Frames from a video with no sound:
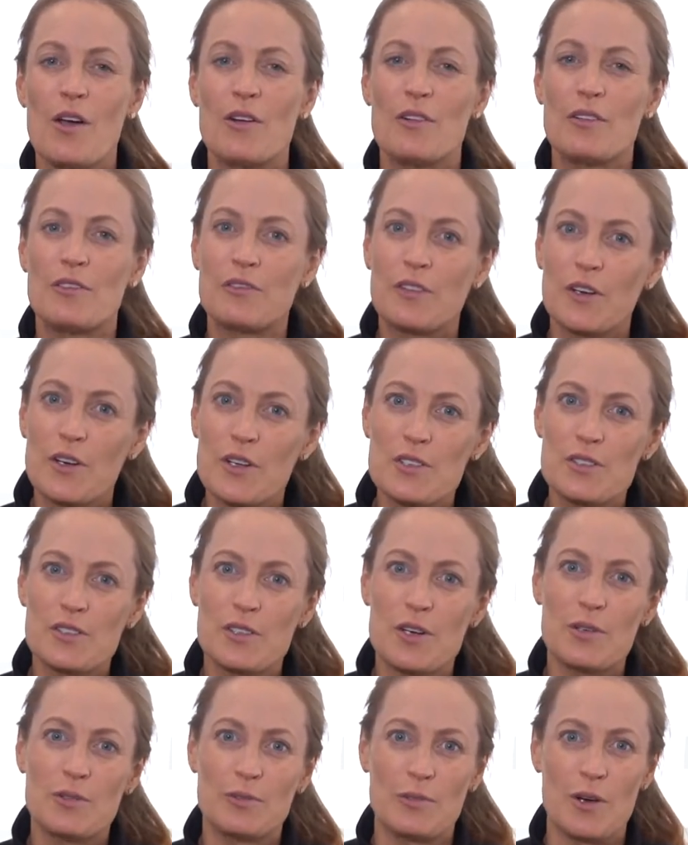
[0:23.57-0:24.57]
first
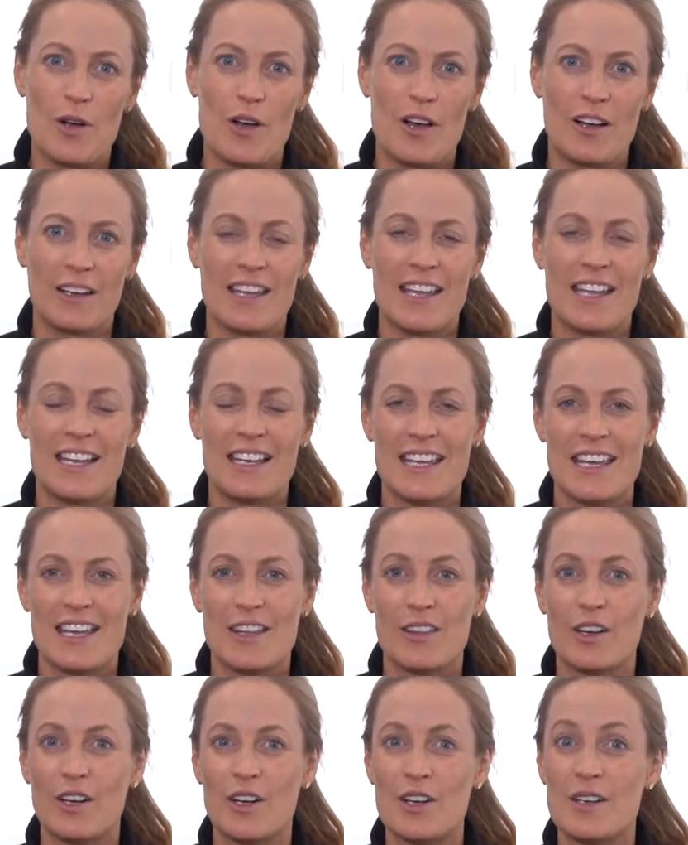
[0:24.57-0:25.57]
go wrong in
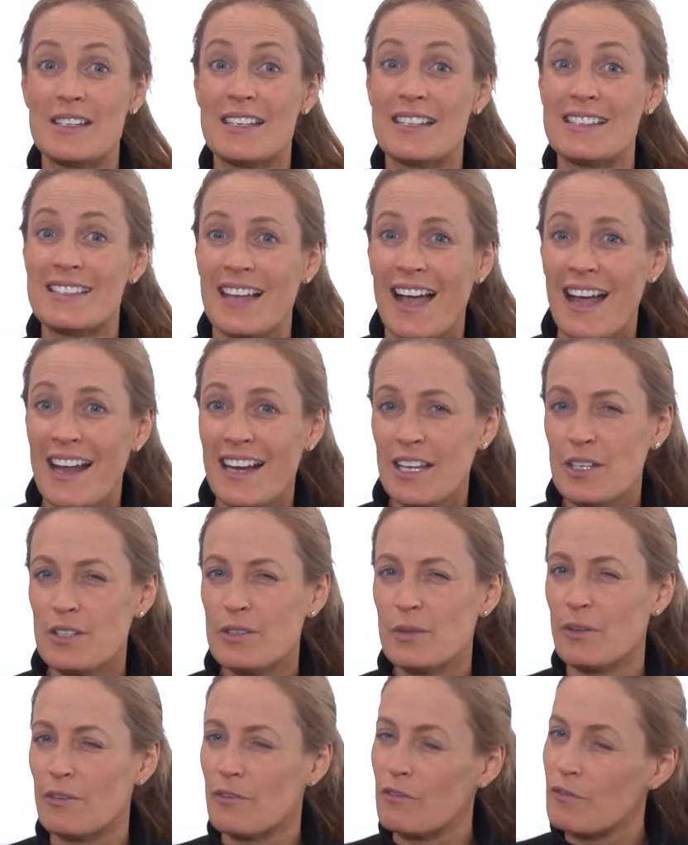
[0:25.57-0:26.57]
either designing
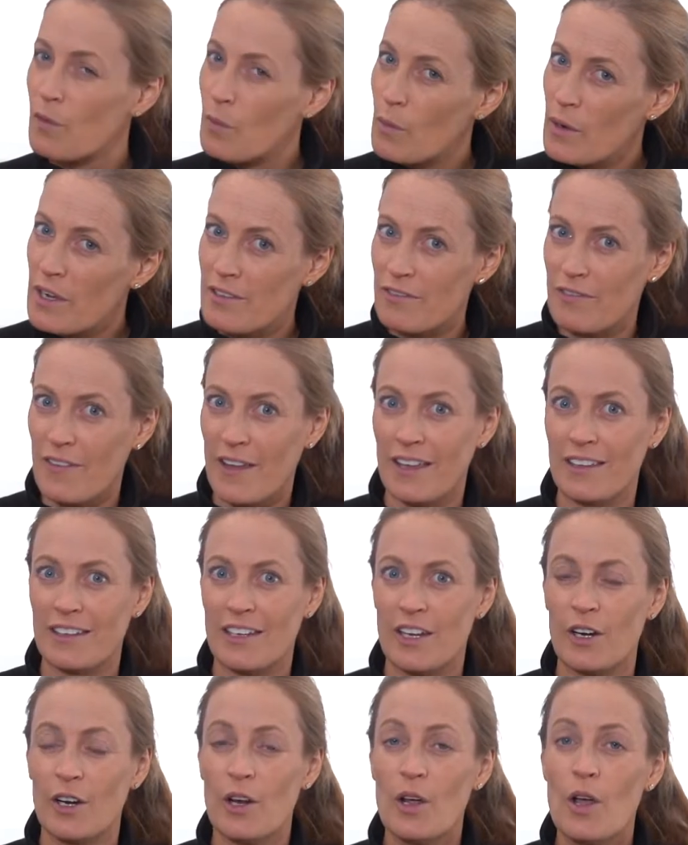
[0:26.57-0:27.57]
to avoid
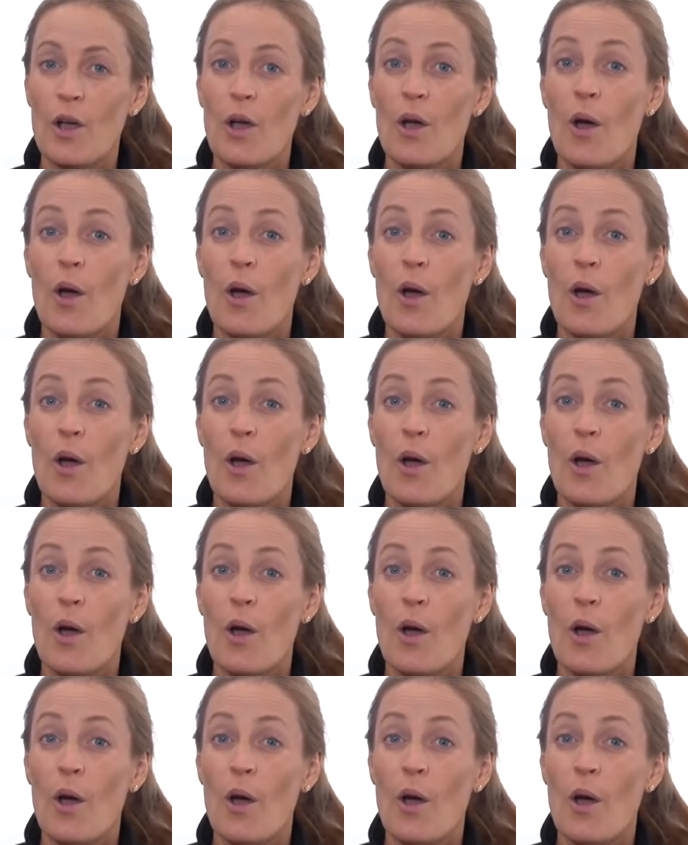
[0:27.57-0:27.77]
failure